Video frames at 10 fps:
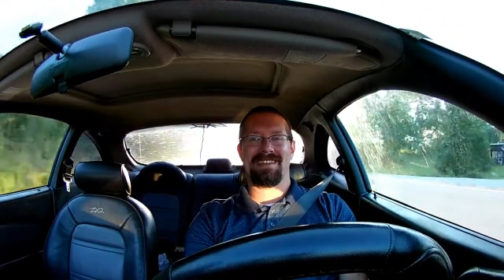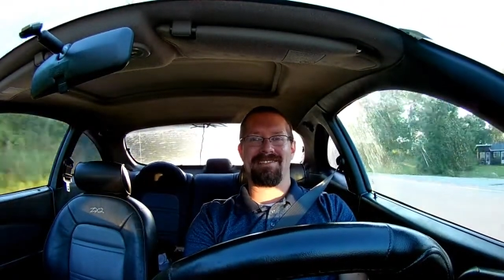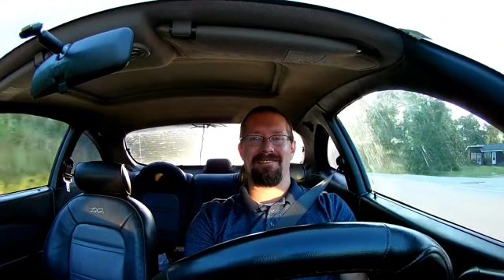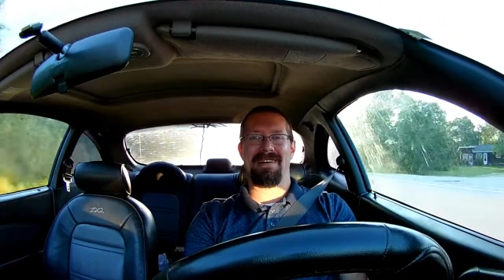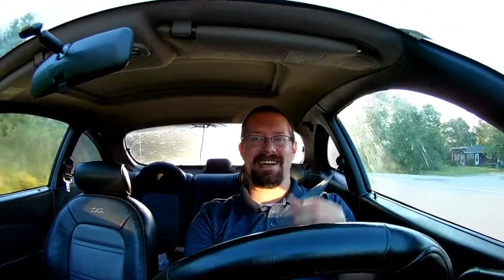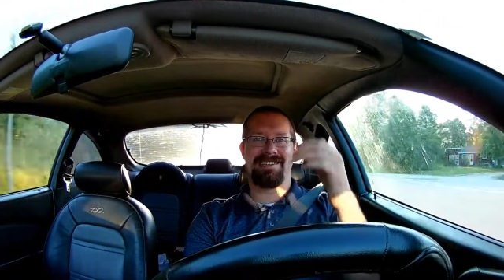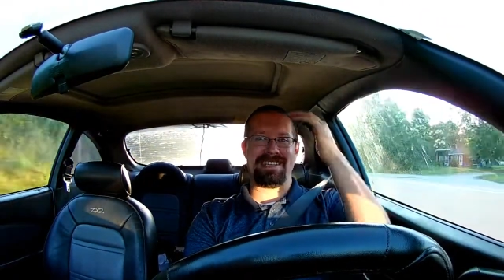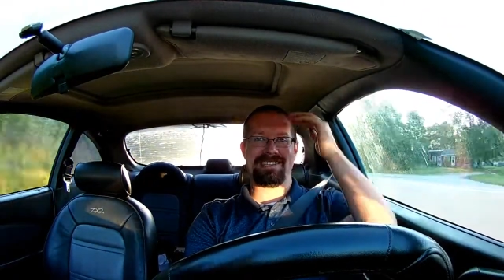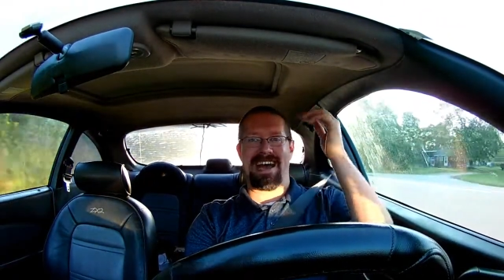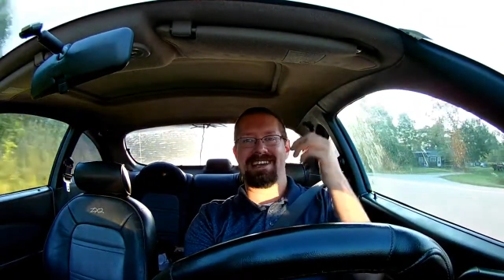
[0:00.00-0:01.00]
So I imagine
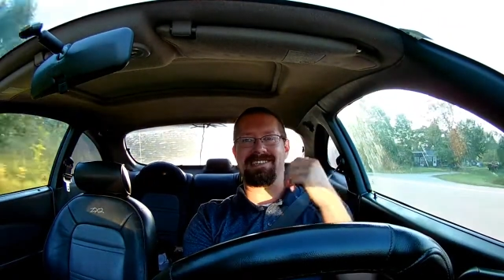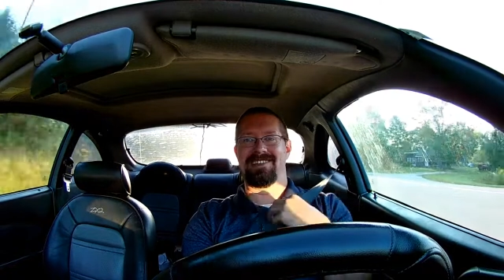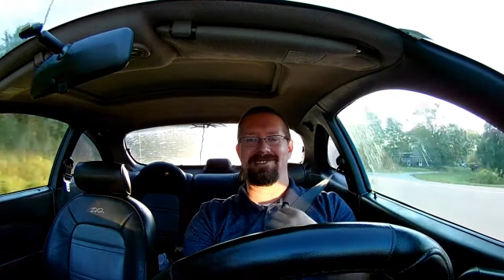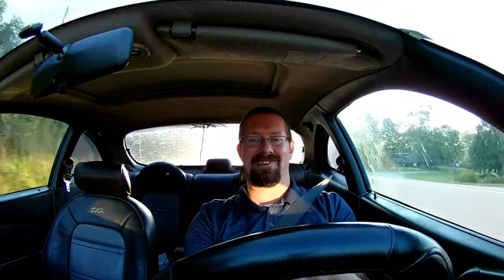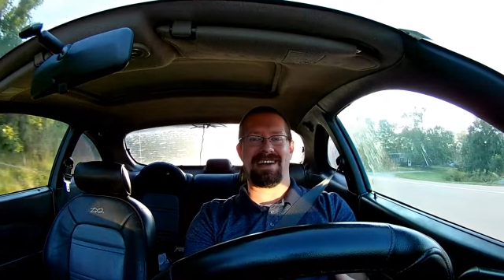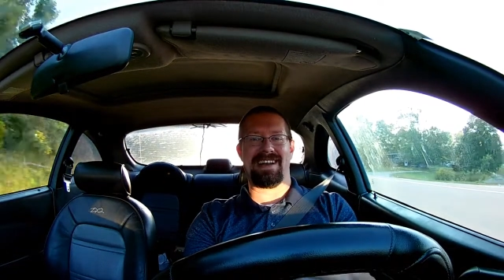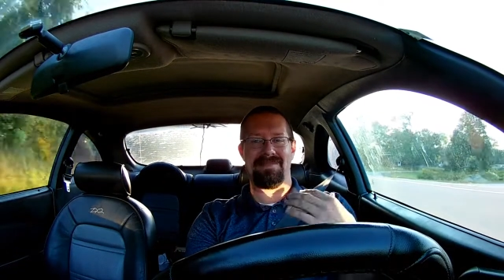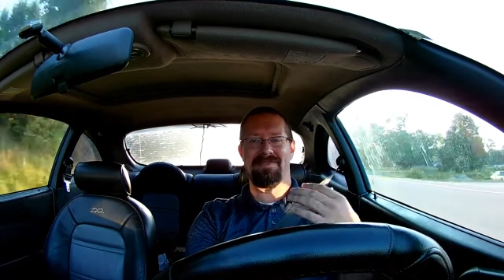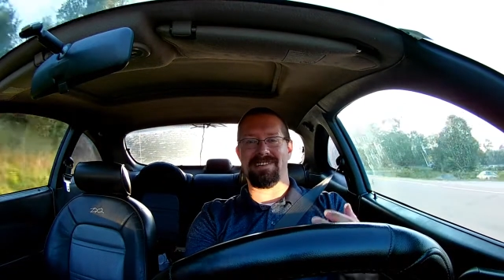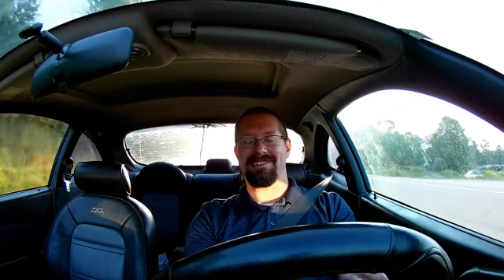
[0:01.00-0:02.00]
these guys in those red
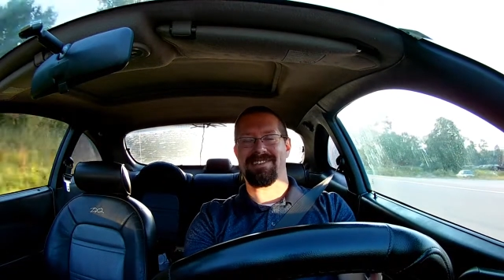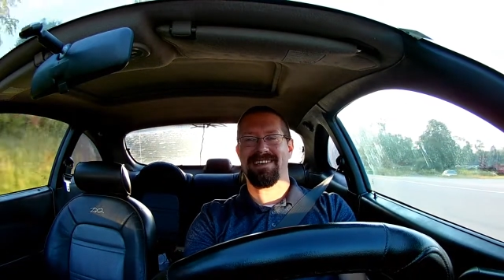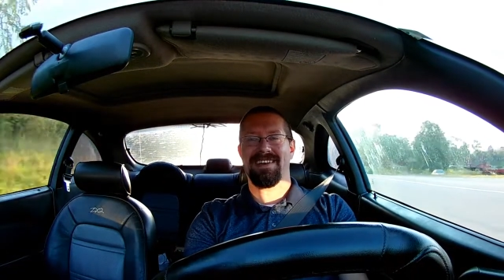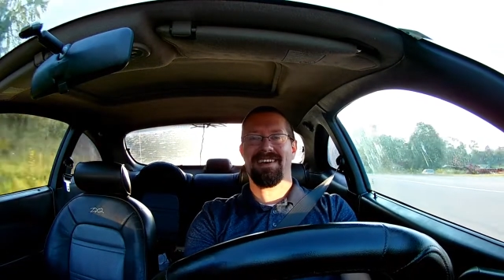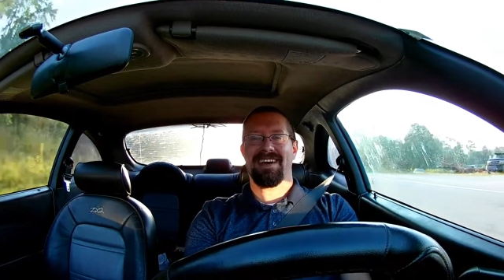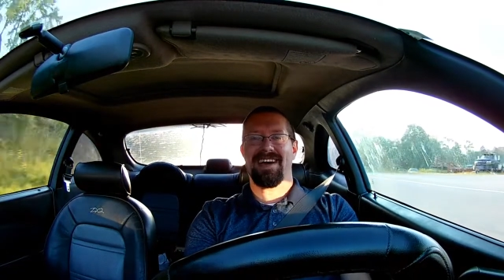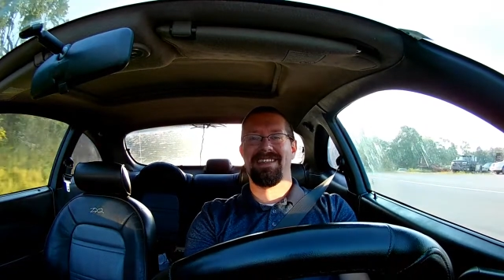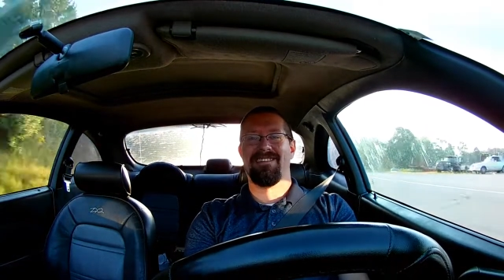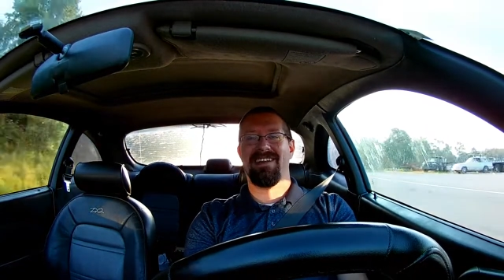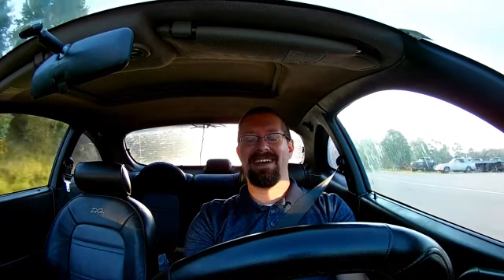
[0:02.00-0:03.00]
aprons,
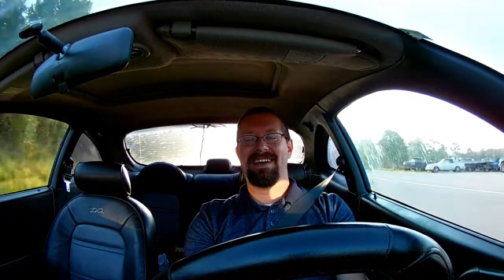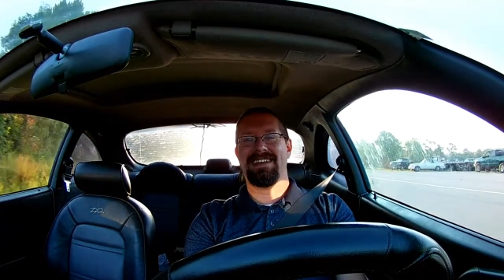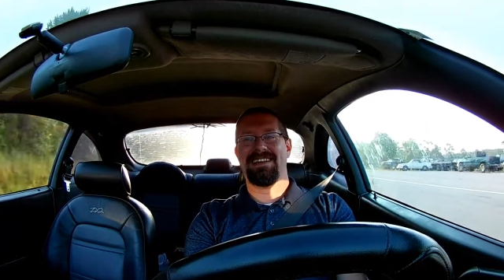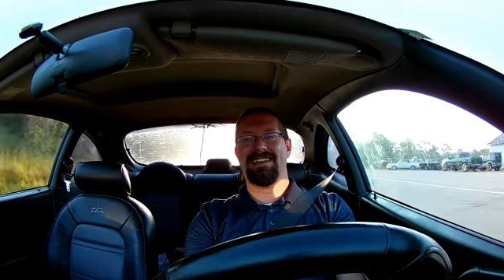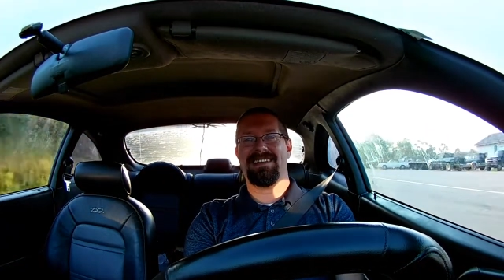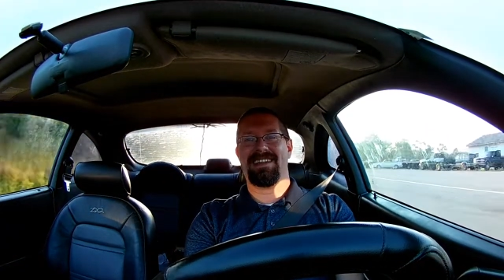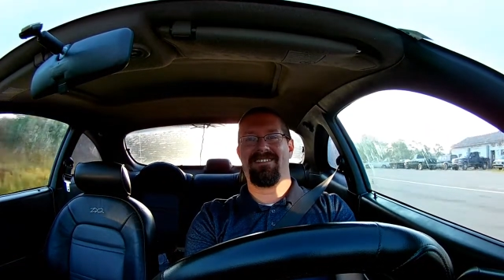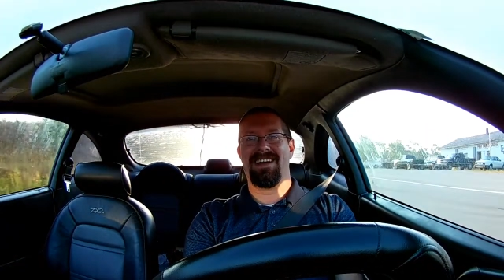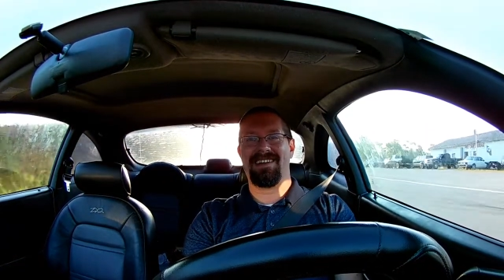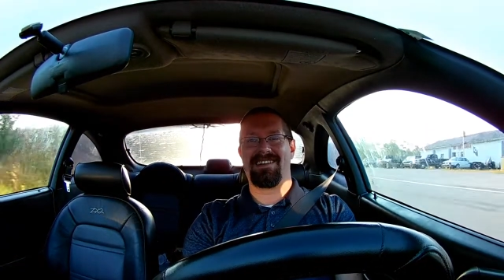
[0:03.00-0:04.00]
and they
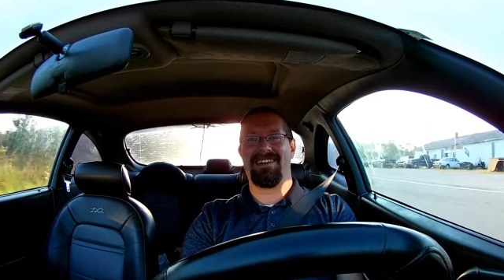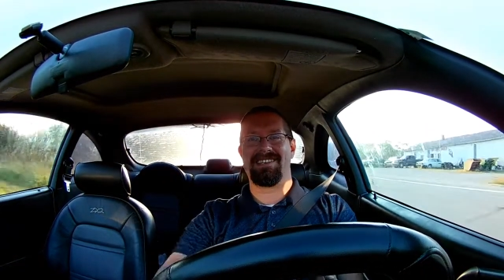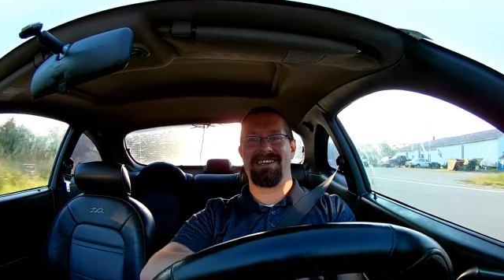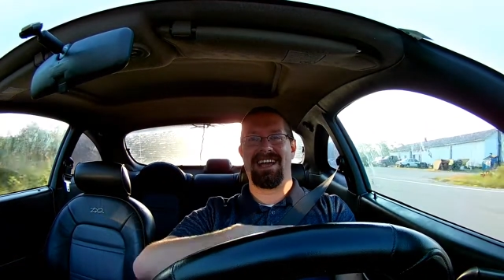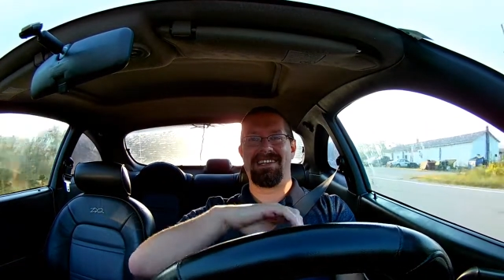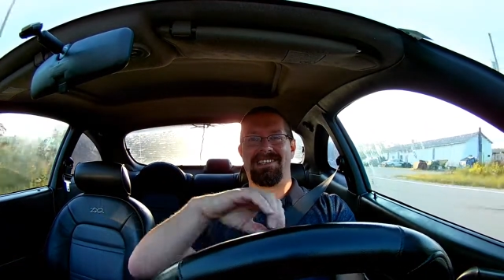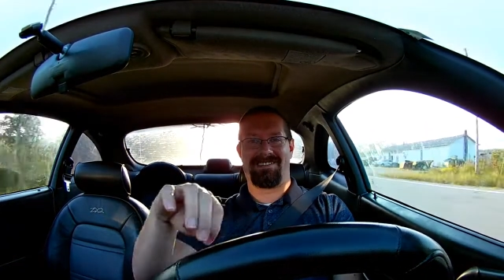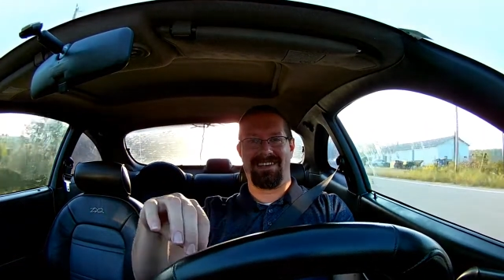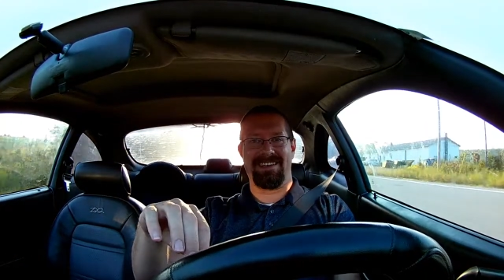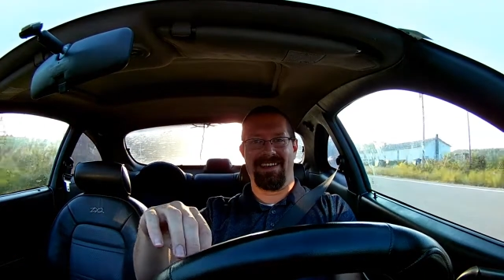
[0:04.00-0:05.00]
run across H
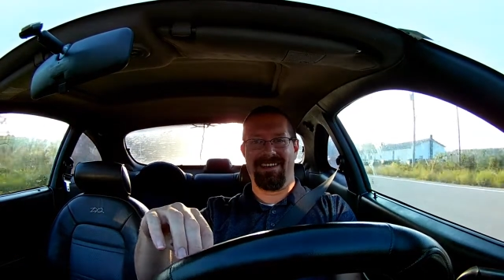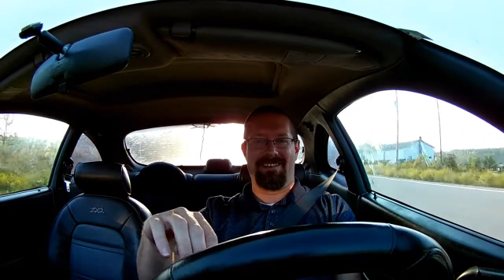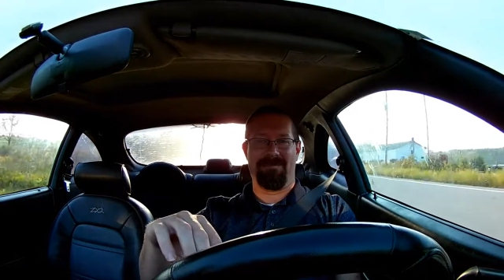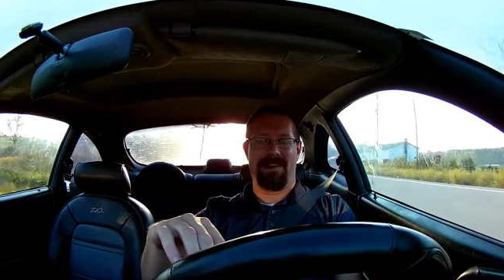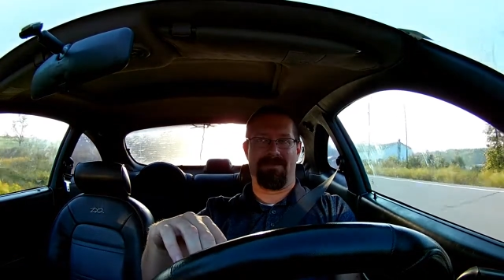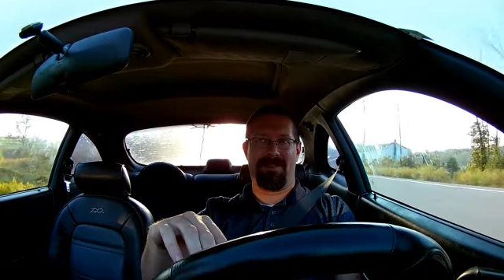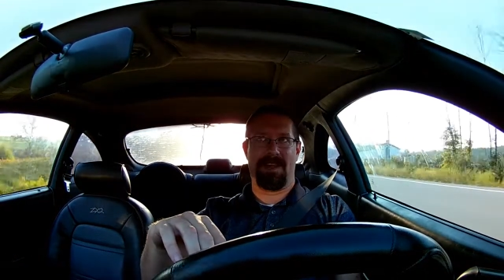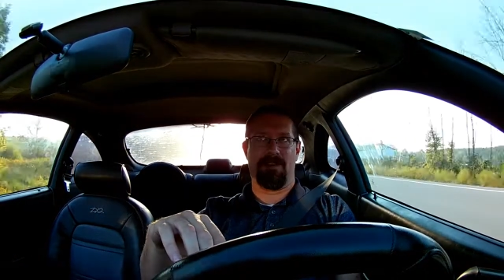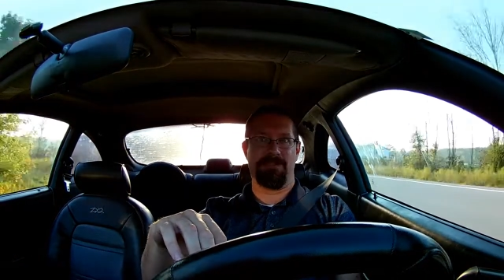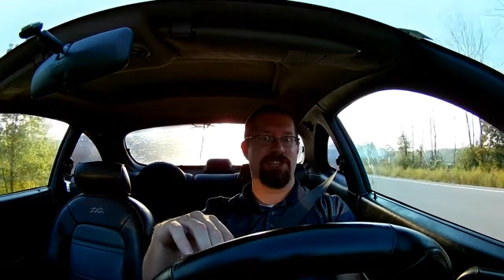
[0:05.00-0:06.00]
Street there in Bedford,
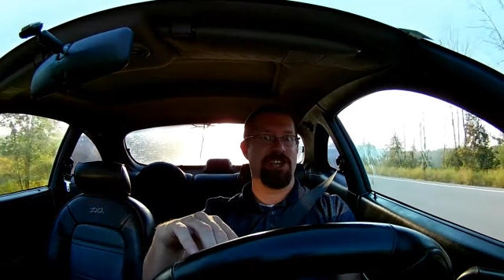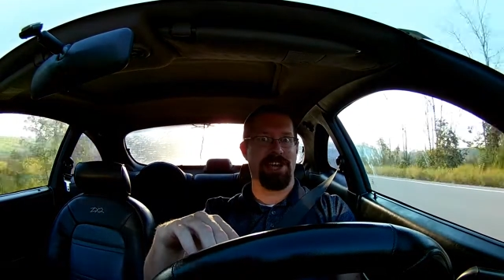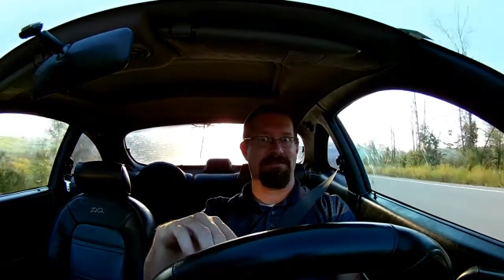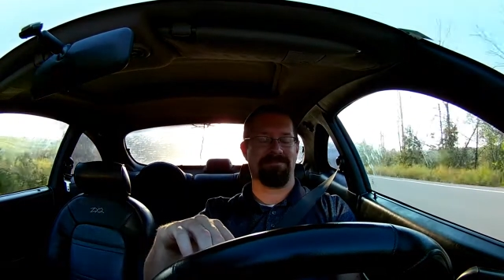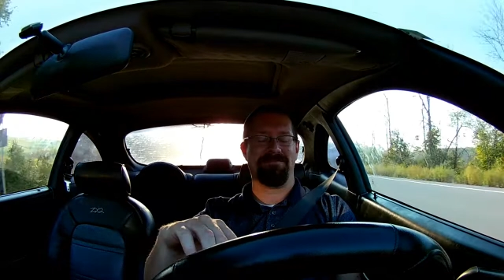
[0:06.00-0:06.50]
no, G,